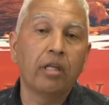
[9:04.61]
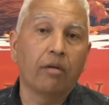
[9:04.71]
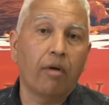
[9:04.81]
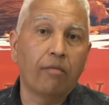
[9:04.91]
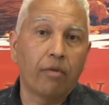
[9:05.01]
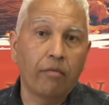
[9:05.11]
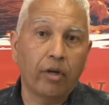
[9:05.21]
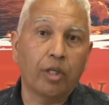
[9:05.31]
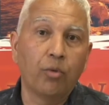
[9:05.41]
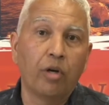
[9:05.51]
of our
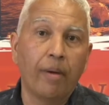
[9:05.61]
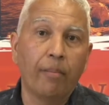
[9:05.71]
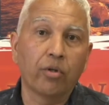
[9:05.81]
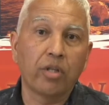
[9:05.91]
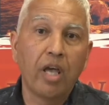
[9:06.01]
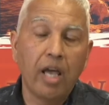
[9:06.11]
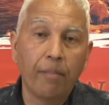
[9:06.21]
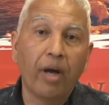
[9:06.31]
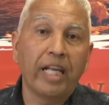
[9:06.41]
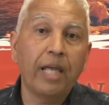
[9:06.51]
community members. And
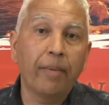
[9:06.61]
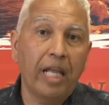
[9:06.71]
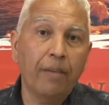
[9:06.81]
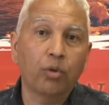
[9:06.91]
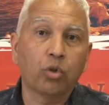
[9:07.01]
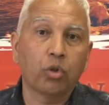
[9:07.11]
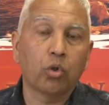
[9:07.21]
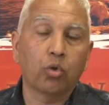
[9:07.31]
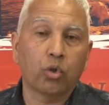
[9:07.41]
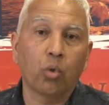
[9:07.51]
by being able to
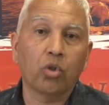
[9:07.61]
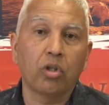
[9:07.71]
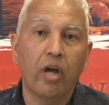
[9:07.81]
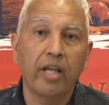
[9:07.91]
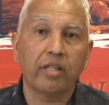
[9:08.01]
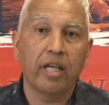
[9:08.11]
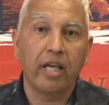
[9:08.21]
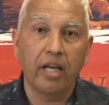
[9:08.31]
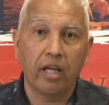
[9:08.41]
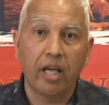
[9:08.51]
socialize
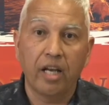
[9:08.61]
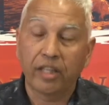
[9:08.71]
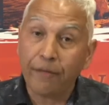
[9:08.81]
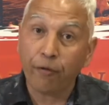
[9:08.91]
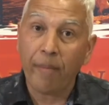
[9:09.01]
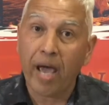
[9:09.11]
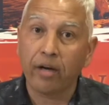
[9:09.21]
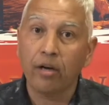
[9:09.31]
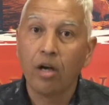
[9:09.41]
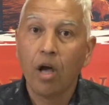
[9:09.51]
in a different manner,